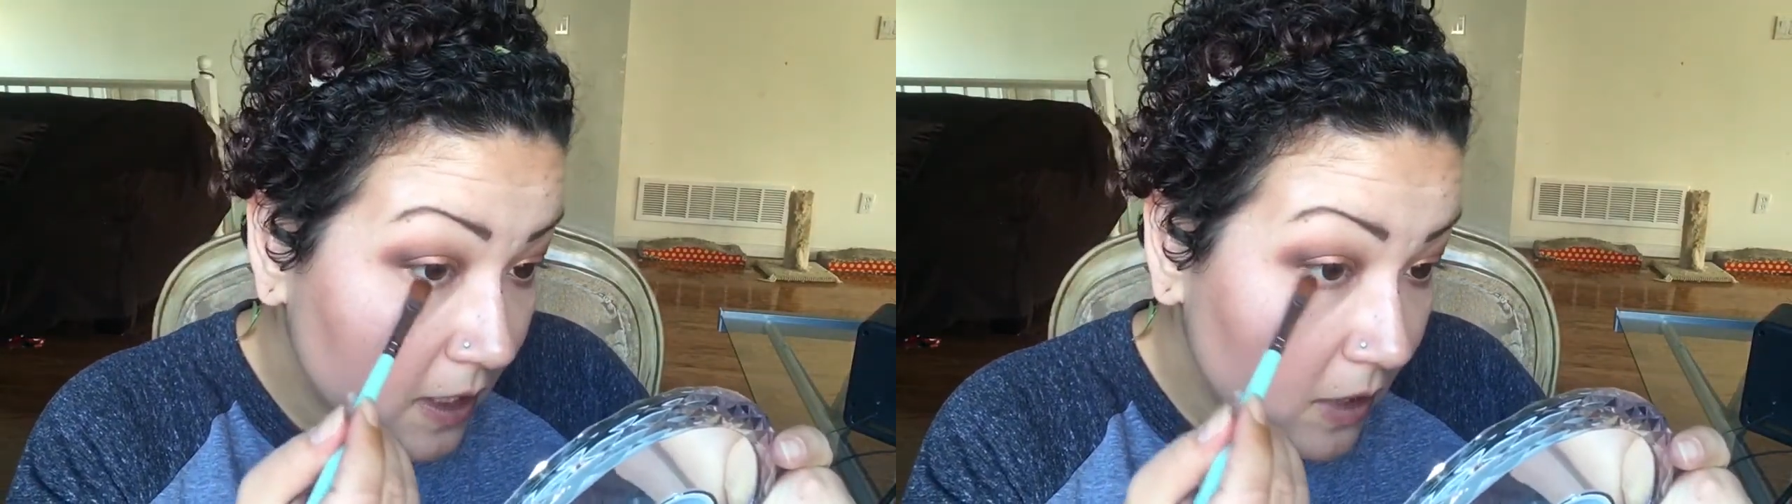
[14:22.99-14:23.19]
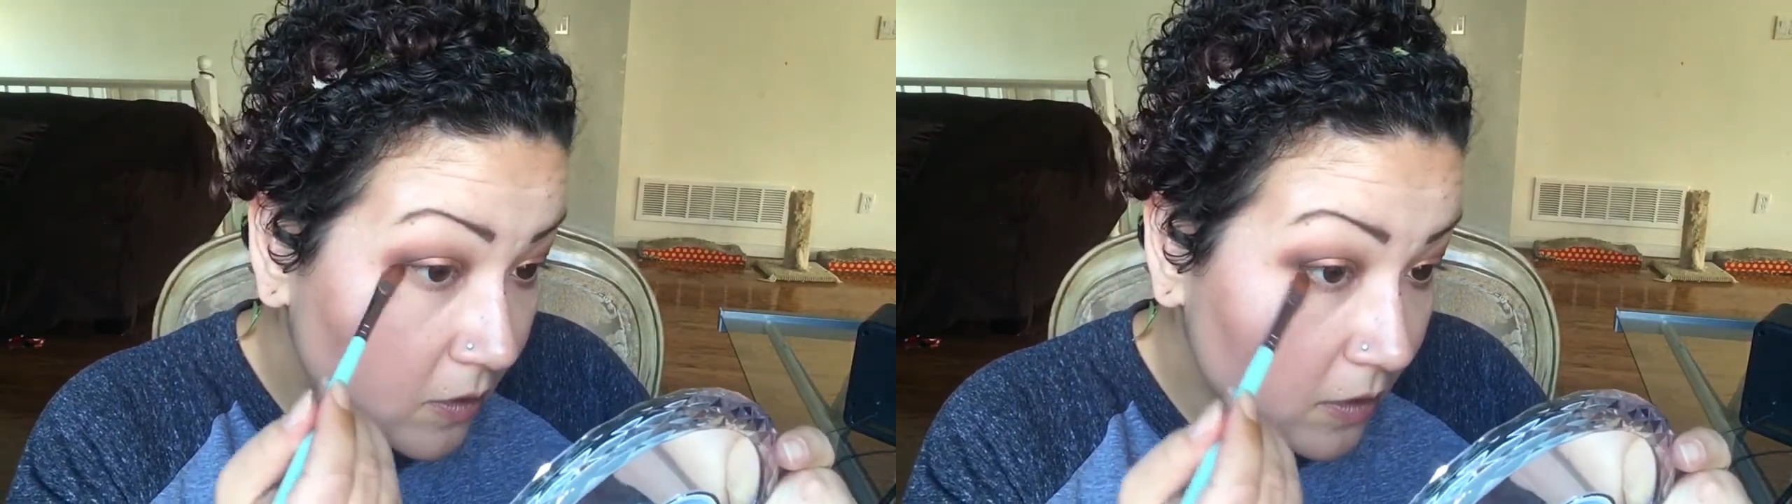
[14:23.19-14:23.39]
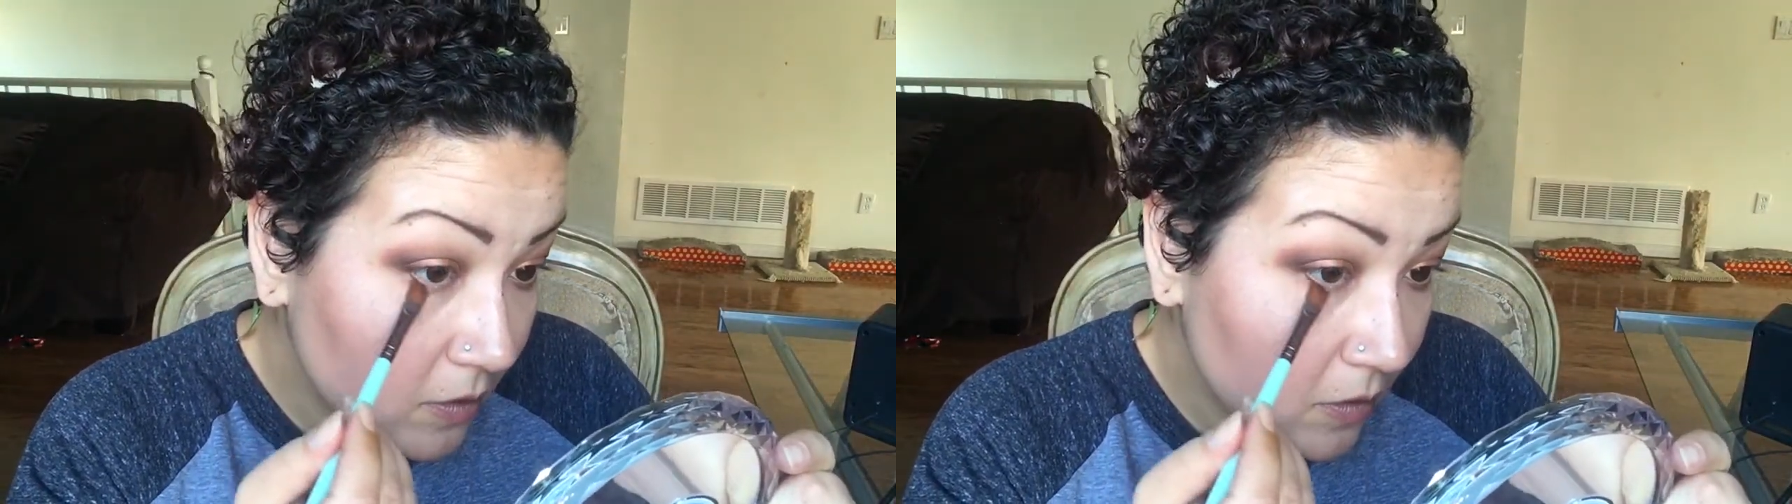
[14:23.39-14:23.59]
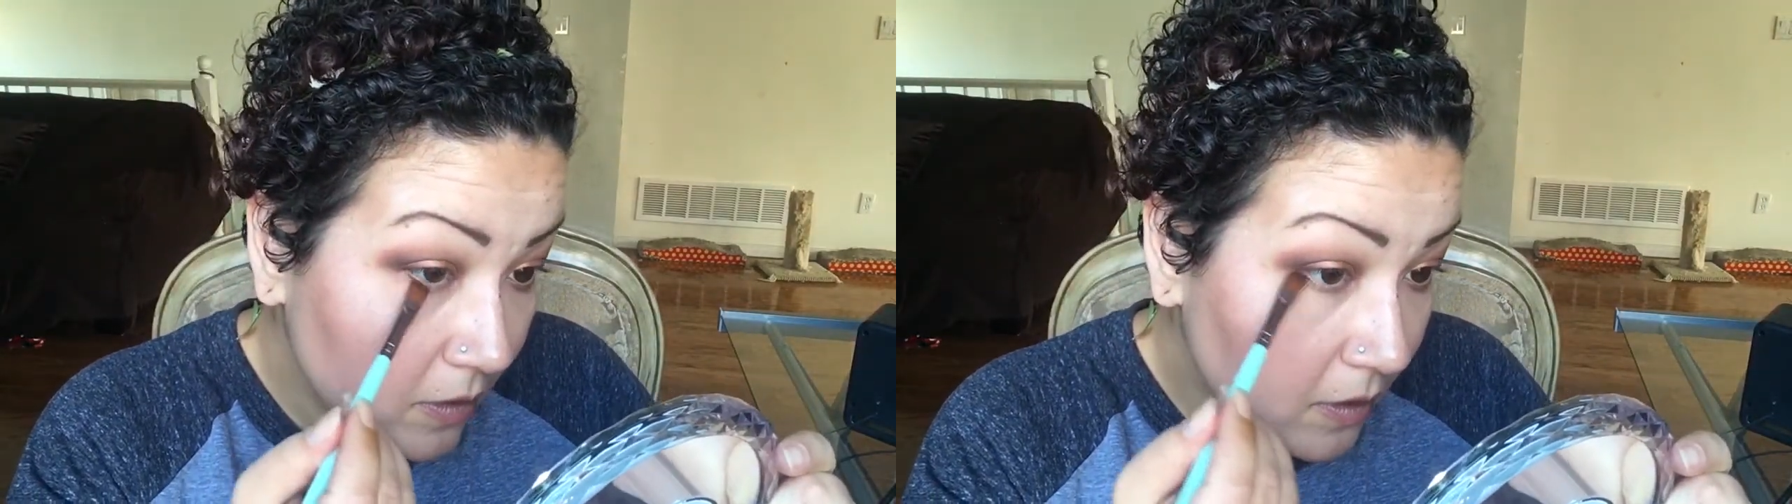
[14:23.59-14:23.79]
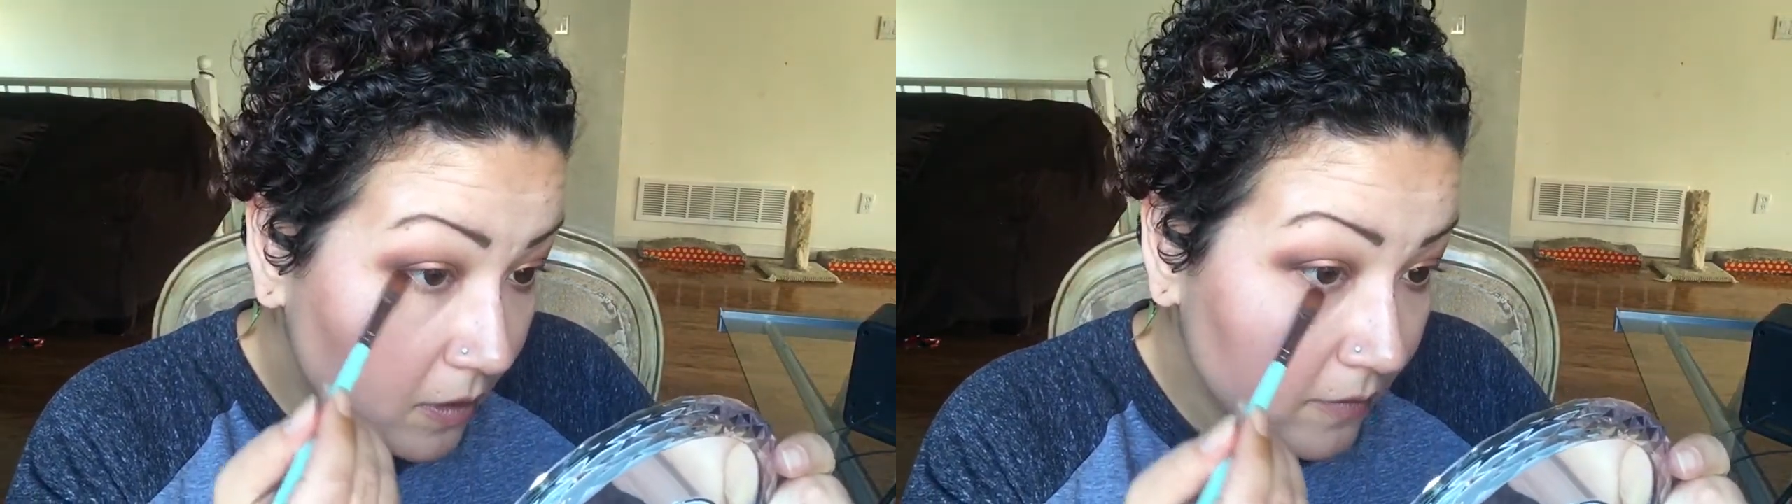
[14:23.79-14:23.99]
outer
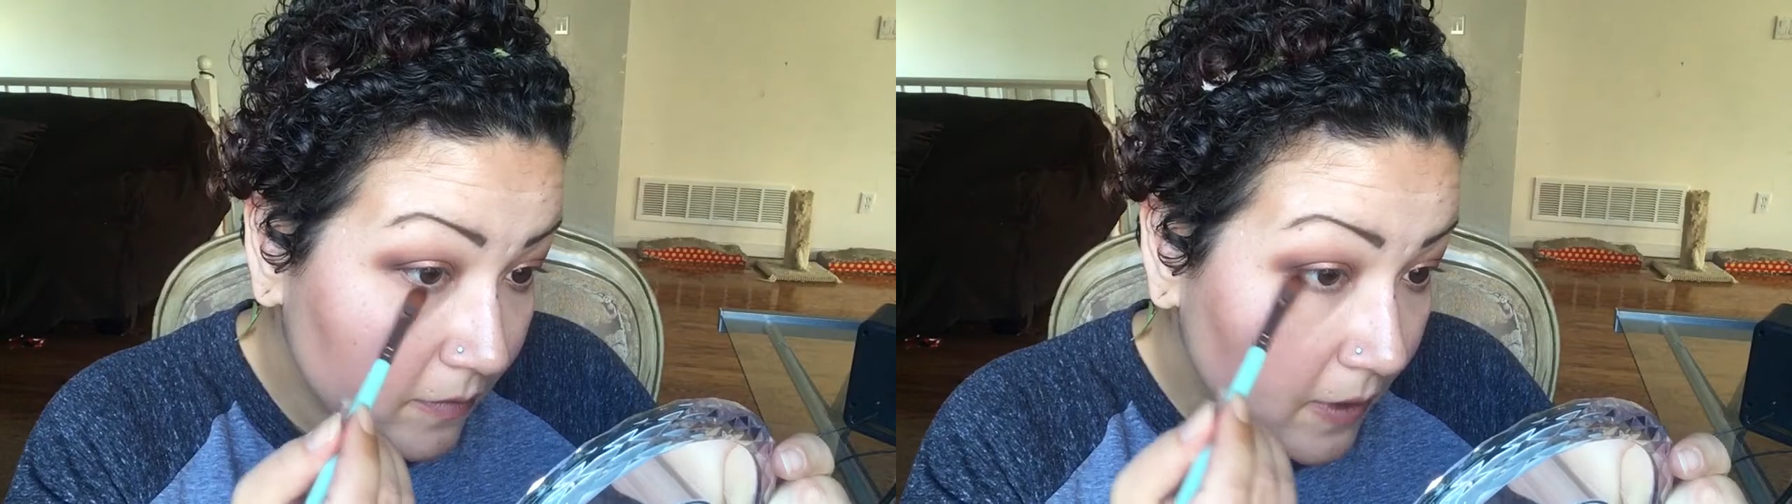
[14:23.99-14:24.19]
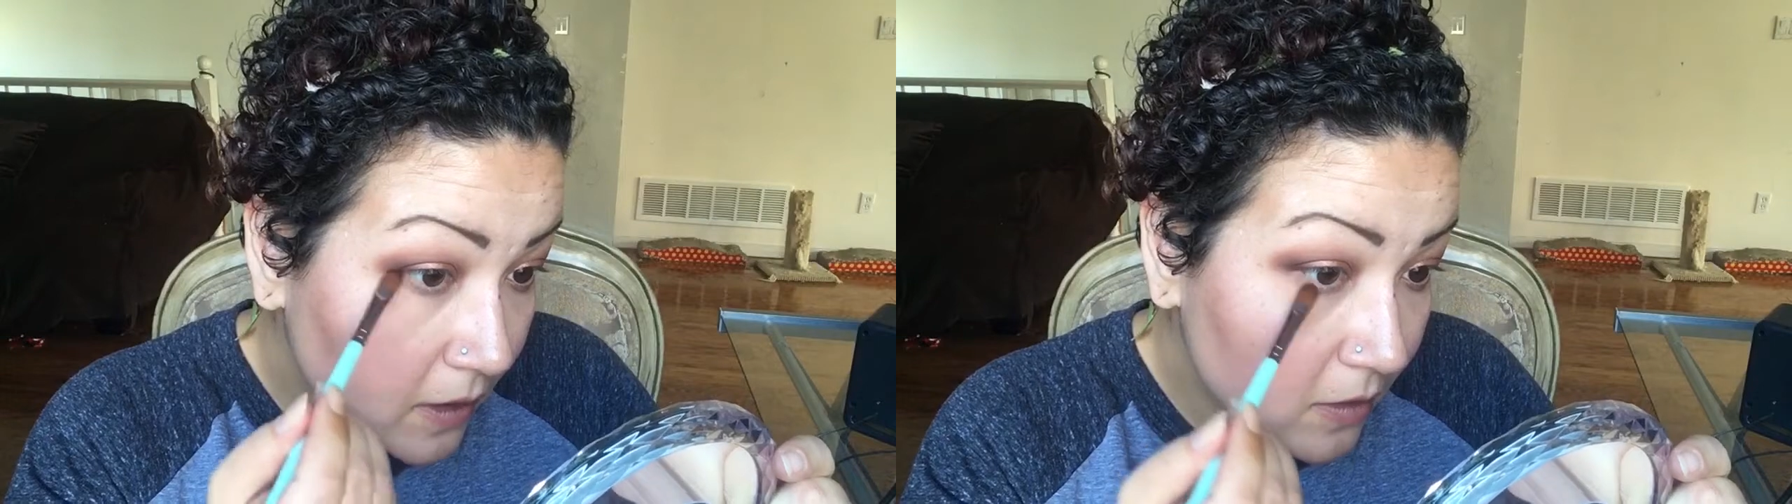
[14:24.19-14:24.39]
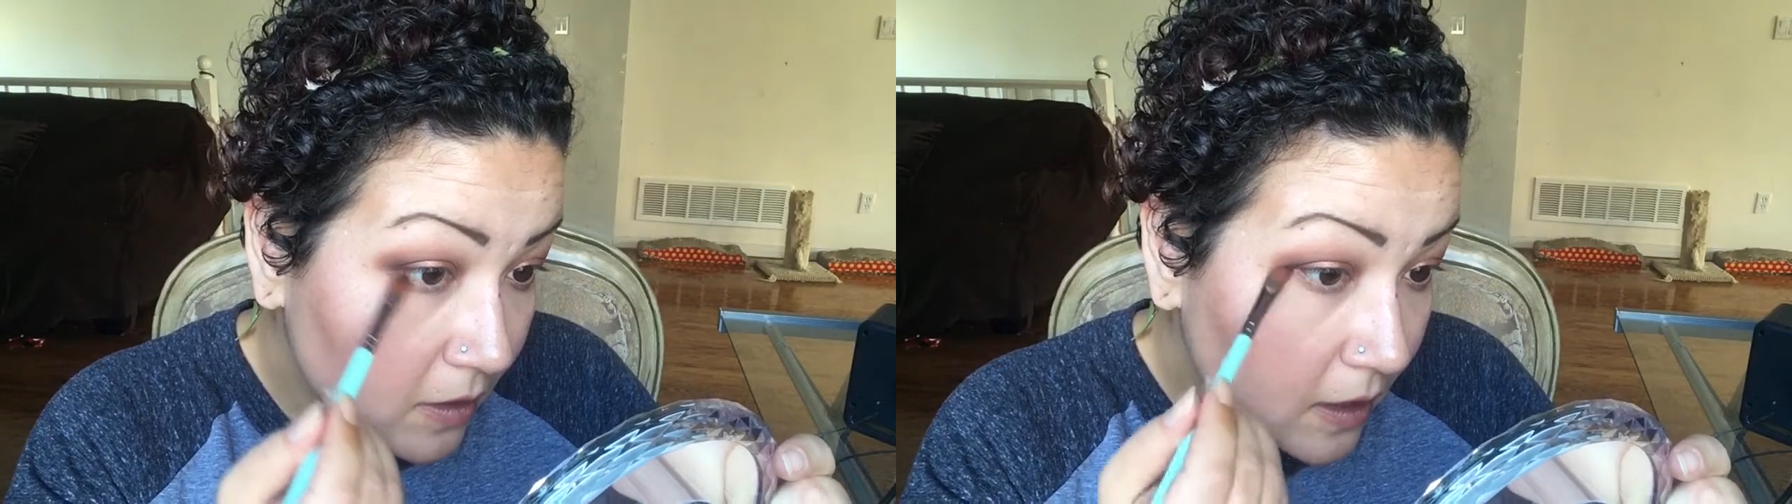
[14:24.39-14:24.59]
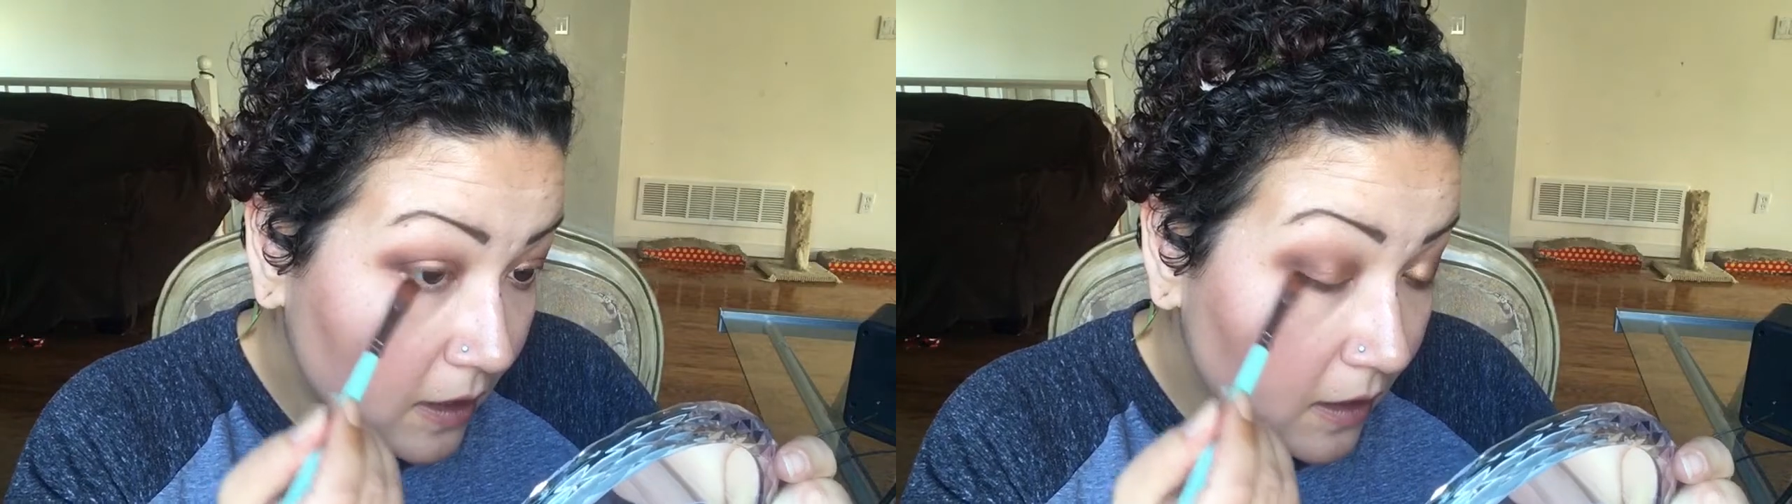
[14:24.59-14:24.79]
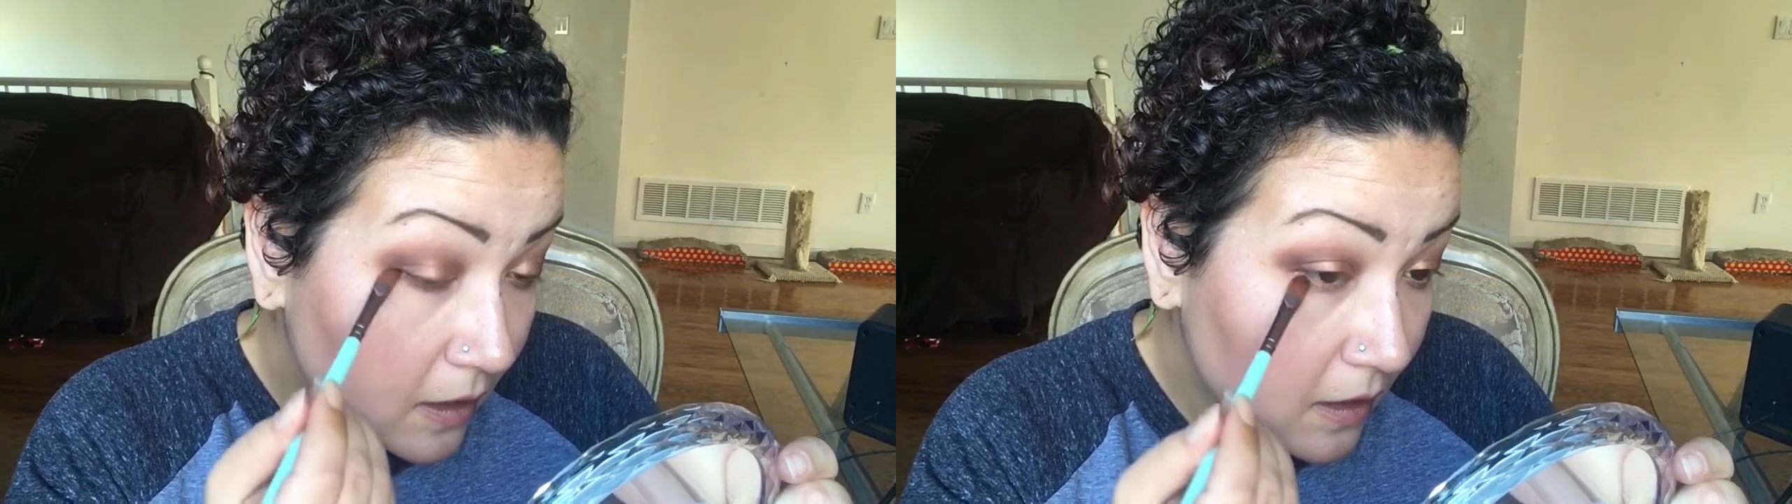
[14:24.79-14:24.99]
corner of my under eye,